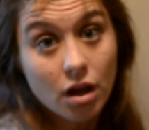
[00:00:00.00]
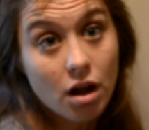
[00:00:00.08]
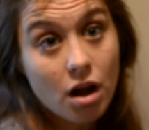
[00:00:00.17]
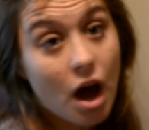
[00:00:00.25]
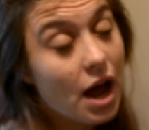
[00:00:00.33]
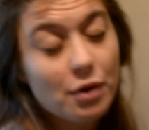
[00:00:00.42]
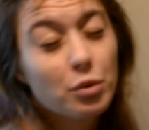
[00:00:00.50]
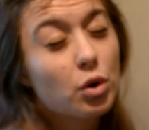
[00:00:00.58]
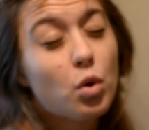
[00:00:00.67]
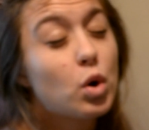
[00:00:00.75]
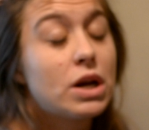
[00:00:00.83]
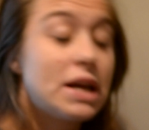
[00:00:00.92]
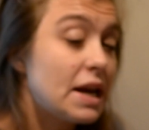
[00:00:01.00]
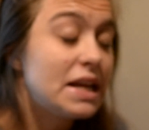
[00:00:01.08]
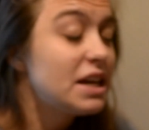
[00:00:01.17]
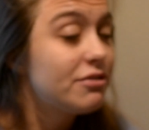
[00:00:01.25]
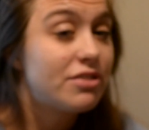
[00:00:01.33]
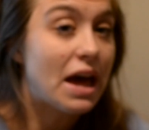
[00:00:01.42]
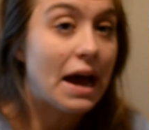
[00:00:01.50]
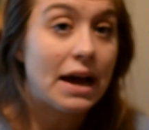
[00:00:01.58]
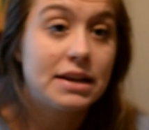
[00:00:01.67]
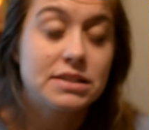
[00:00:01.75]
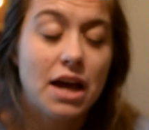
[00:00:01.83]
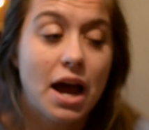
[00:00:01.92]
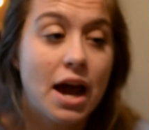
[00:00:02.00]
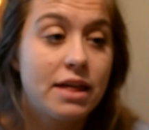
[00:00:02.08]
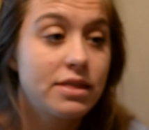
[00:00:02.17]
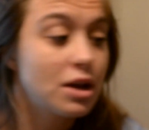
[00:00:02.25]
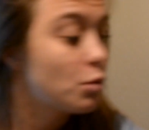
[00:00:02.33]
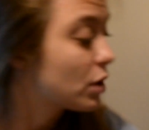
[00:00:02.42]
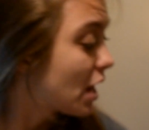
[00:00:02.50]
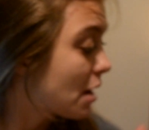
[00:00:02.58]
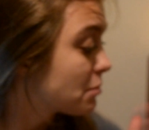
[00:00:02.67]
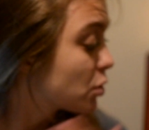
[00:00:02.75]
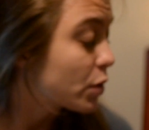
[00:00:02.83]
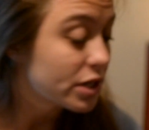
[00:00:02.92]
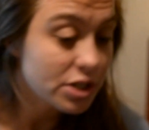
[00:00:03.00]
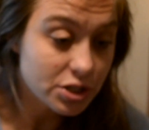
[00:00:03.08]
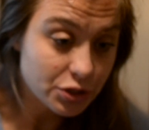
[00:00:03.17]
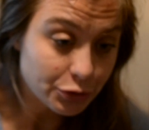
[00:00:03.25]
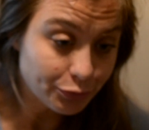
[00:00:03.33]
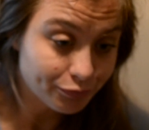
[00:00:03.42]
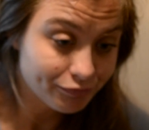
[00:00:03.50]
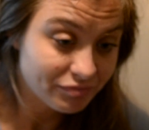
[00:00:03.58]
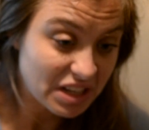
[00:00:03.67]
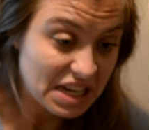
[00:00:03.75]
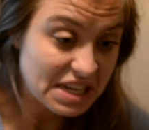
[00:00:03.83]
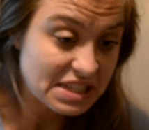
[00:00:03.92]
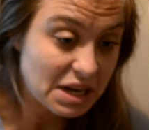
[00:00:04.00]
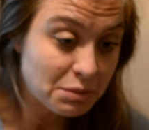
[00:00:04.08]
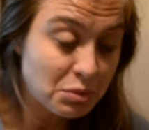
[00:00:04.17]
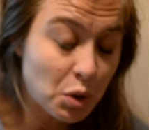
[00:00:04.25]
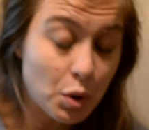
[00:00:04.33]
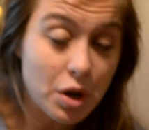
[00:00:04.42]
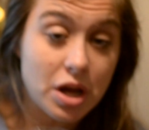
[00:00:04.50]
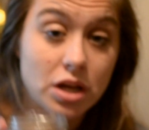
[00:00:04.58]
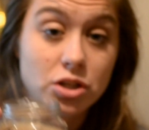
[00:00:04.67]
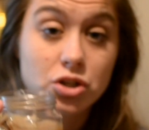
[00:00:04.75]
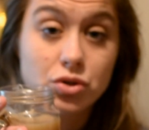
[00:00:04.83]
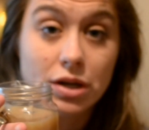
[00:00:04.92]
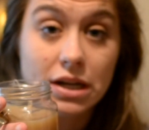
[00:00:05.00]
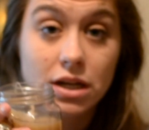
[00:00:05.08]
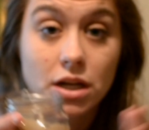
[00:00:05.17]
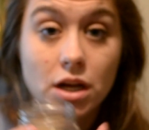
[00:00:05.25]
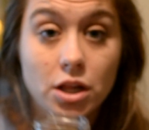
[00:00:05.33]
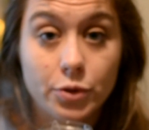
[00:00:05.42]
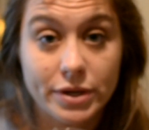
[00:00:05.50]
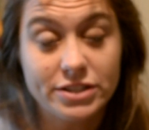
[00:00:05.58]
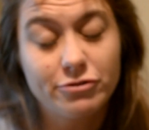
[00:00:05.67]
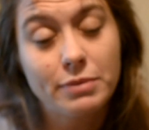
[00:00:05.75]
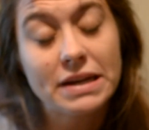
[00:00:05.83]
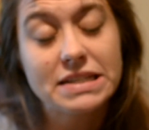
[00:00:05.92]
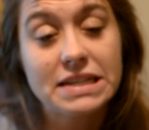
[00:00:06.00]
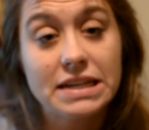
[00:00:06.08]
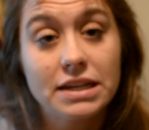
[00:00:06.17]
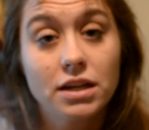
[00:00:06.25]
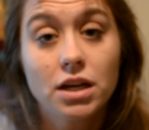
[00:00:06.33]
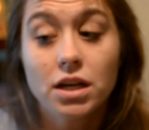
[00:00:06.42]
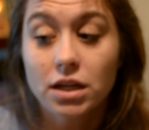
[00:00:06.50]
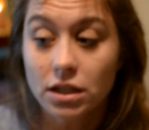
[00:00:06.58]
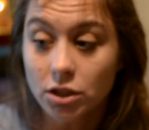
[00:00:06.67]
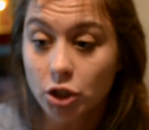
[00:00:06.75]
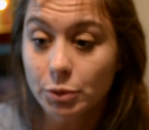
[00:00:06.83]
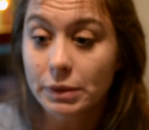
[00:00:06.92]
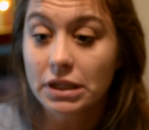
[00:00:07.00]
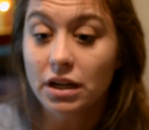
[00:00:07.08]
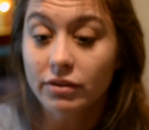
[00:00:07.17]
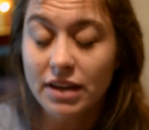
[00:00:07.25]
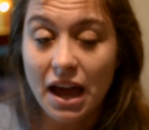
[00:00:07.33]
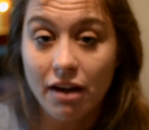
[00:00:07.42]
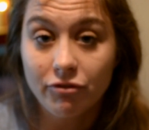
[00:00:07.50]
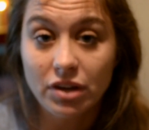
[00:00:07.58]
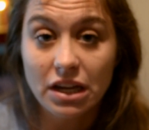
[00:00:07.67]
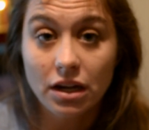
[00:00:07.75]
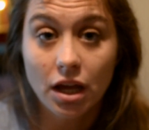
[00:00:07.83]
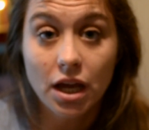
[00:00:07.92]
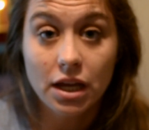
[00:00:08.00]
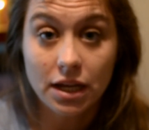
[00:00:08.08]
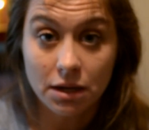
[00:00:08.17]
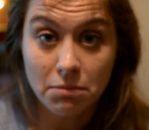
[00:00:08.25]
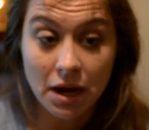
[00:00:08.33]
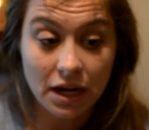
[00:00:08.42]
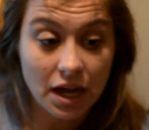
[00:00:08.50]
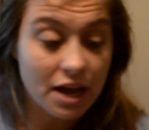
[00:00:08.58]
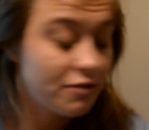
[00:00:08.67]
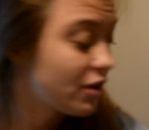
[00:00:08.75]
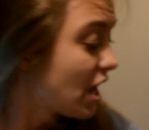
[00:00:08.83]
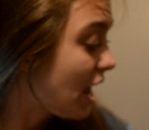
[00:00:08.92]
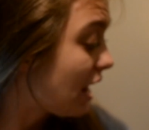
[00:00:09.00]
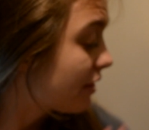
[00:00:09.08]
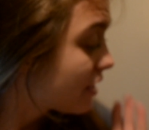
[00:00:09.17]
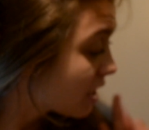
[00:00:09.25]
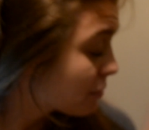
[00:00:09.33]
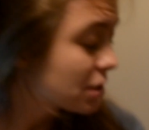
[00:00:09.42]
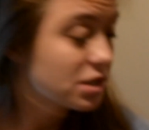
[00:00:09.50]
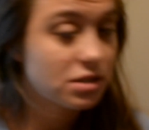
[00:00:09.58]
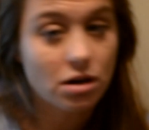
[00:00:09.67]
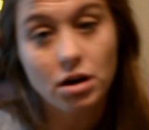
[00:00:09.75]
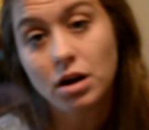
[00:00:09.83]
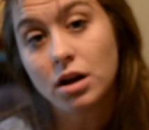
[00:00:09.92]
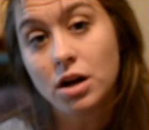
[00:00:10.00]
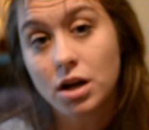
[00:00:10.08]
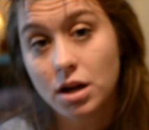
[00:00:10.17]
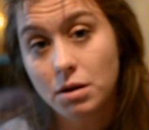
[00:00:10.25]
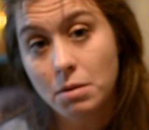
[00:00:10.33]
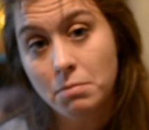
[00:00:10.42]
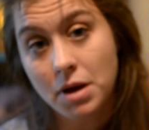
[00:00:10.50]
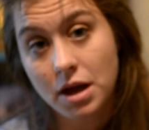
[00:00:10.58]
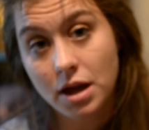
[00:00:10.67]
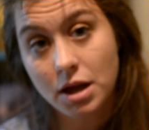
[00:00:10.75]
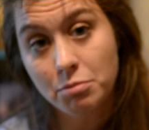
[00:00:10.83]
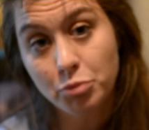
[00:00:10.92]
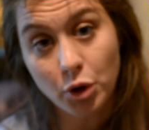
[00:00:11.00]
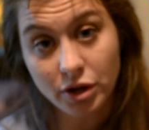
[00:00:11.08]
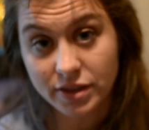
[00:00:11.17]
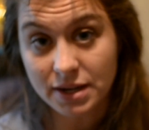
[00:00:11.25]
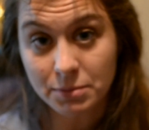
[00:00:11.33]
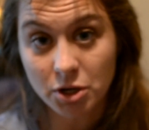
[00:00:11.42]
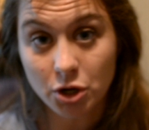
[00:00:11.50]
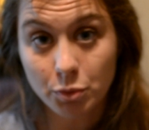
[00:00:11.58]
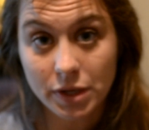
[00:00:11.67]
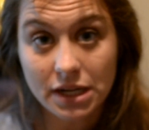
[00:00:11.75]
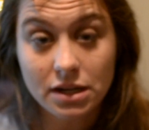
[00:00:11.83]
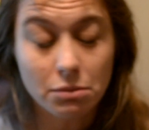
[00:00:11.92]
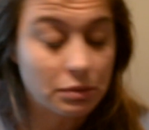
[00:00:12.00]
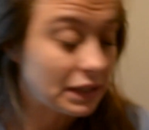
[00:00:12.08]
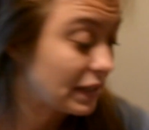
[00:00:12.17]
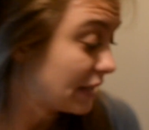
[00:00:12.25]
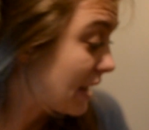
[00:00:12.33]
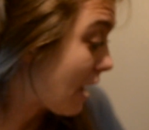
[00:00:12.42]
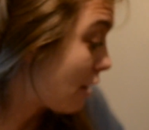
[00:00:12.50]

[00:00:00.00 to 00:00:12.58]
not recorded any of that. I think what I'm going to do is I'm going to drink the rest of my tea, get a little bit of caffeine in my life, and I think I'm going to start on my book that I'm going to read completely